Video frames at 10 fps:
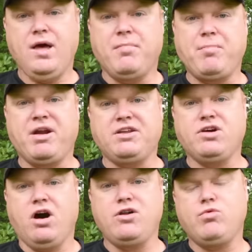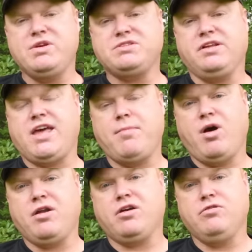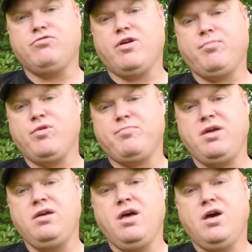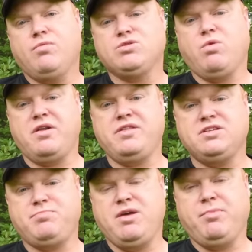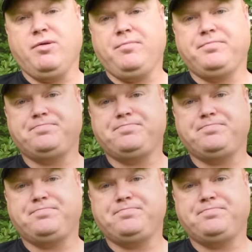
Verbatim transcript: My buddy Todd, who recently came on a canoe trip with me, was one of these people.